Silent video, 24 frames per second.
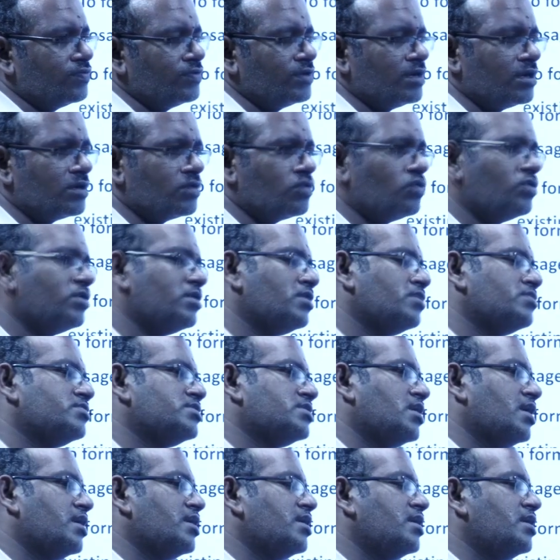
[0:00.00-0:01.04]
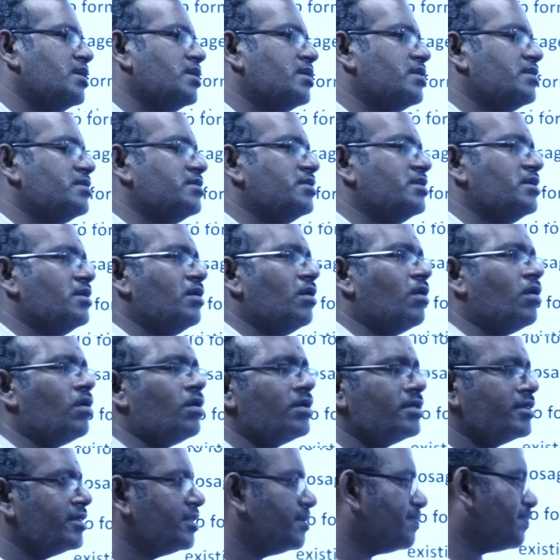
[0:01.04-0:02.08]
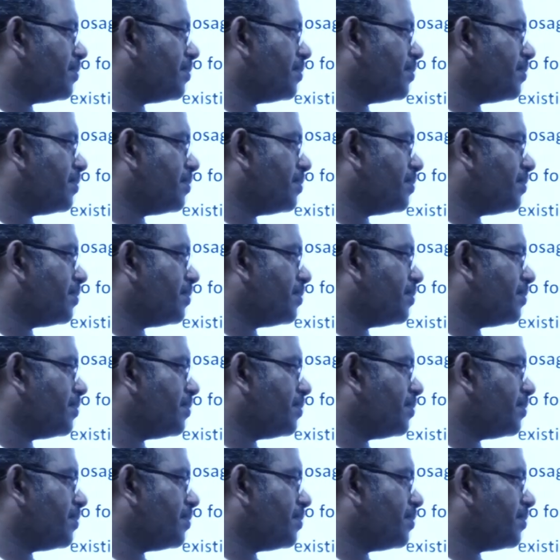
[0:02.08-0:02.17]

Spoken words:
we are going to study all the